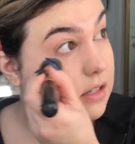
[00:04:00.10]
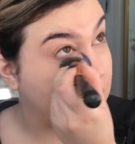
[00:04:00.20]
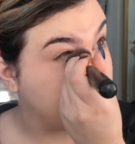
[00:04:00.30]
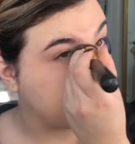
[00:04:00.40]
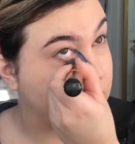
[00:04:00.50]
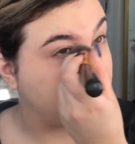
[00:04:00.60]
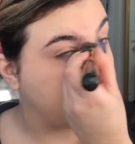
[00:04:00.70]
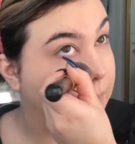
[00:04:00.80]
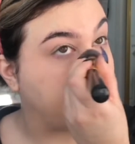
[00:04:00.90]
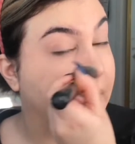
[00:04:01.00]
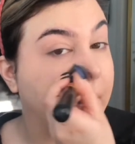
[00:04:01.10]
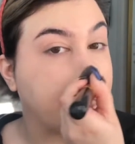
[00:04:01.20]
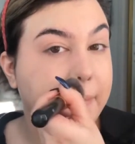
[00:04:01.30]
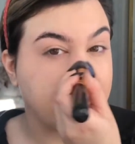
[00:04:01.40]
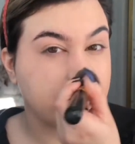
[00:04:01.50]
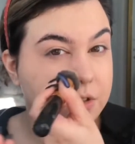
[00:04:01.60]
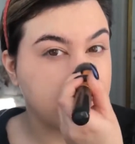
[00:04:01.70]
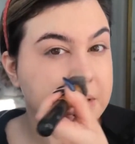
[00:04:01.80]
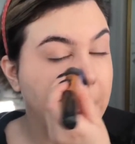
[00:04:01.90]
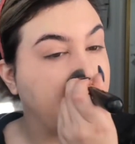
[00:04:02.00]
until I started comparing
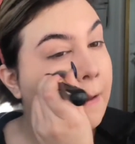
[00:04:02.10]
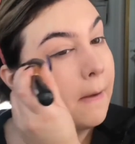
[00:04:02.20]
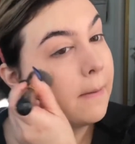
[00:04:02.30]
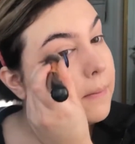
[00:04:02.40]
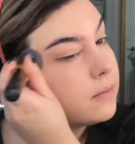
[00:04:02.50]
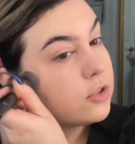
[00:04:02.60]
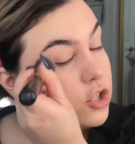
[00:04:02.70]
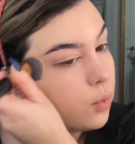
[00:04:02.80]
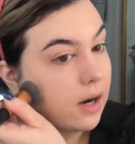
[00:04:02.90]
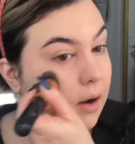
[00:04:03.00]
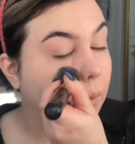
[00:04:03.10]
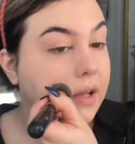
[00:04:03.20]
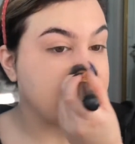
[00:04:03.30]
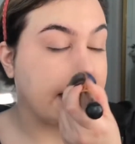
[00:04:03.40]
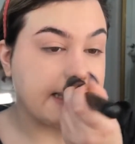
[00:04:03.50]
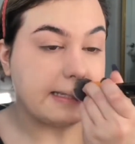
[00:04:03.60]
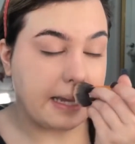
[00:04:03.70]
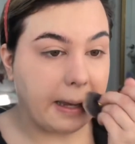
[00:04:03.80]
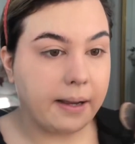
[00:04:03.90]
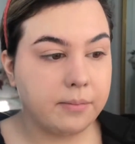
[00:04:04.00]
pictures to where I was at the
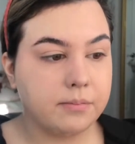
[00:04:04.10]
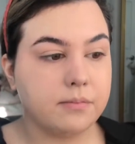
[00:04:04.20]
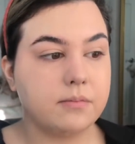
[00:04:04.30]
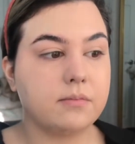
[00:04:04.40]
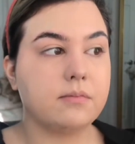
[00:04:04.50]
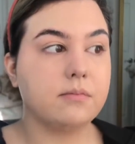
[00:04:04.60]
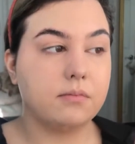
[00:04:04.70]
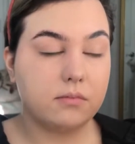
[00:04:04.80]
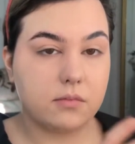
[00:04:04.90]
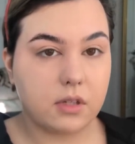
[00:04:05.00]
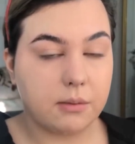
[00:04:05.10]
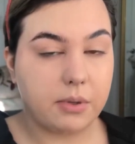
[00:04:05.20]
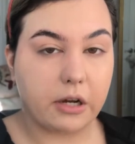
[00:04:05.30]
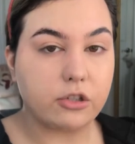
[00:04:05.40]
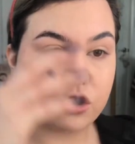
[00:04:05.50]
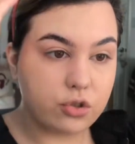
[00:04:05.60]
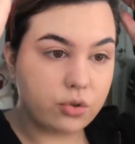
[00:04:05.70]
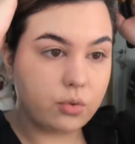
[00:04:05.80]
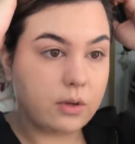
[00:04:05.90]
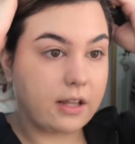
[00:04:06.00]
time compared
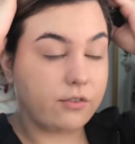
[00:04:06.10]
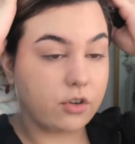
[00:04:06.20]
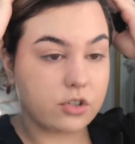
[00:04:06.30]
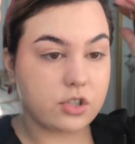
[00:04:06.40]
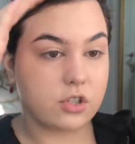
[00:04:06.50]
to when I first